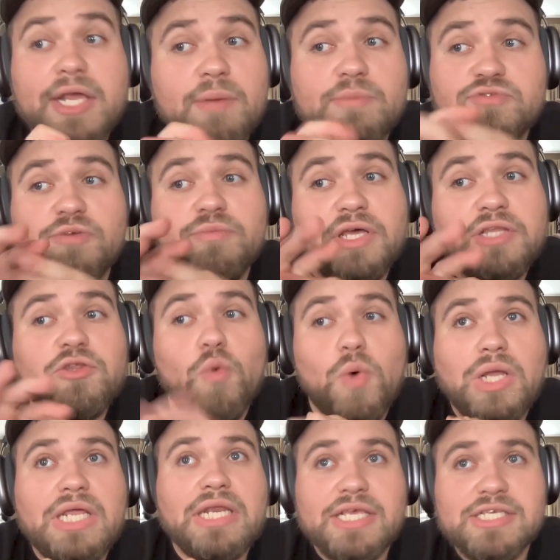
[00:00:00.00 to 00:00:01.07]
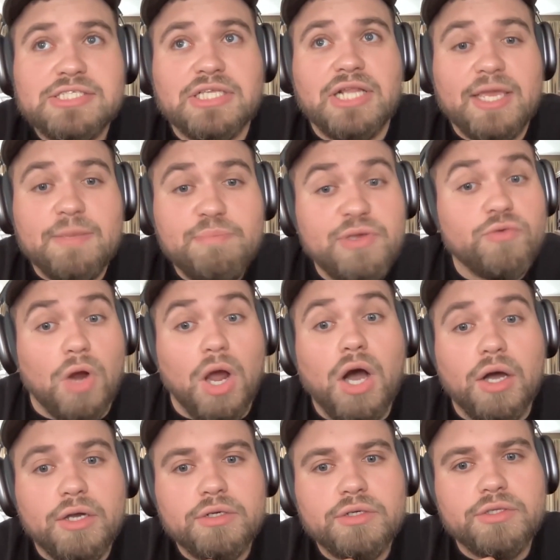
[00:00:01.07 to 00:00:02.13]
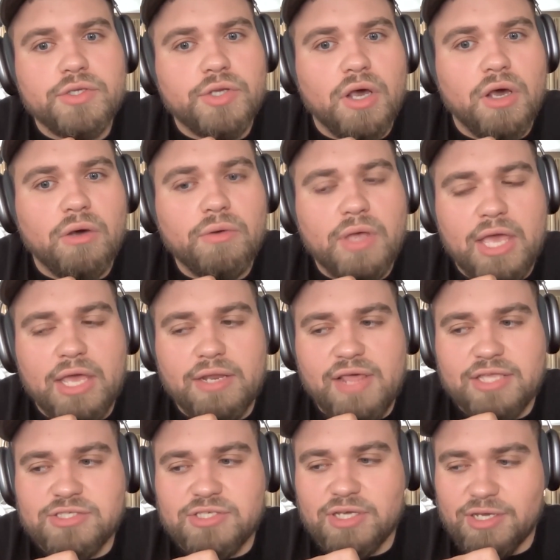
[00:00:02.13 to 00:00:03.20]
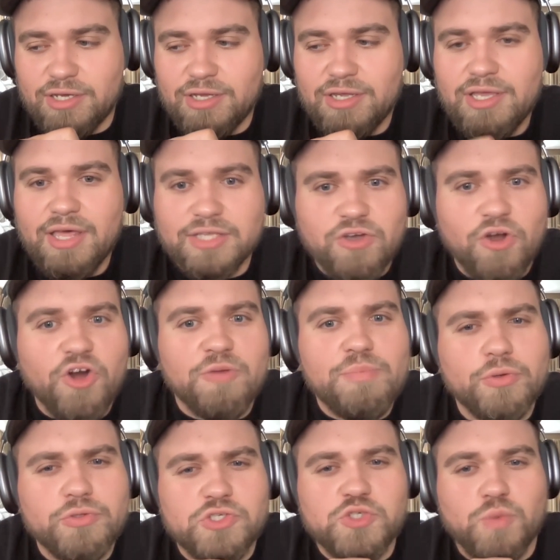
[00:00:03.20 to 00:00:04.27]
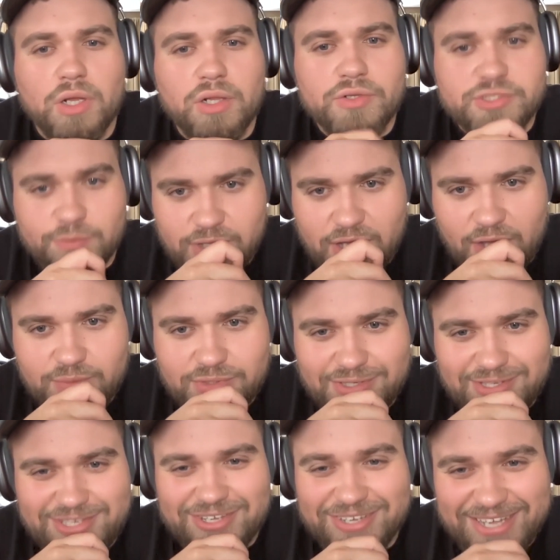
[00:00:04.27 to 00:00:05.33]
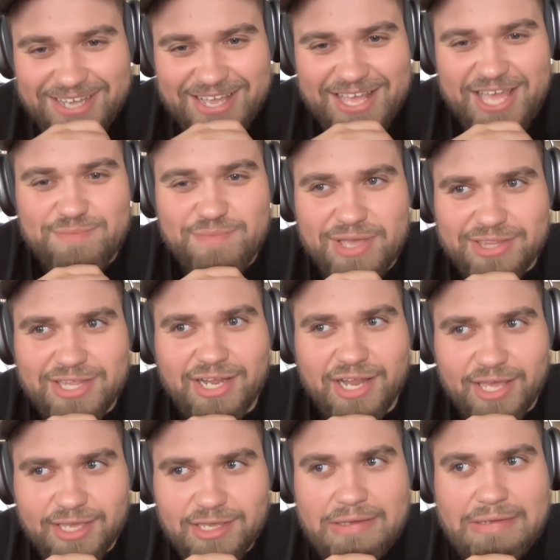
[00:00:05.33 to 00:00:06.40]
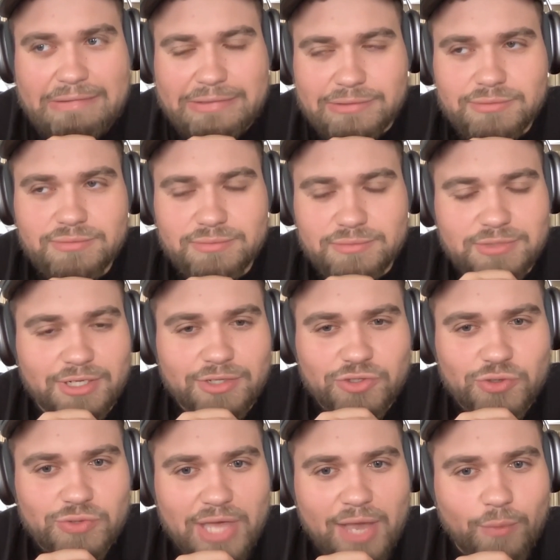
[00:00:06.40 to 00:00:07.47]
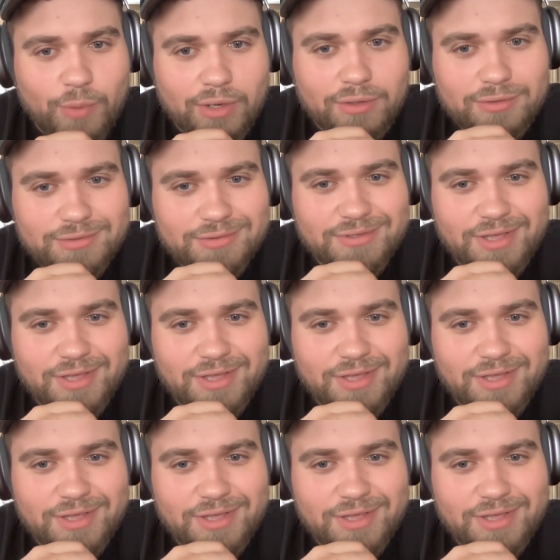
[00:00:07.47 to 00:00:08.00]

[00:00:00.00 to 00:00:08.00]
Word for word: And it comes from like the willingness to like be wrong, you know, and it's a hard pill to swallow sometimes, to admit that like, ooh, didn't do that well,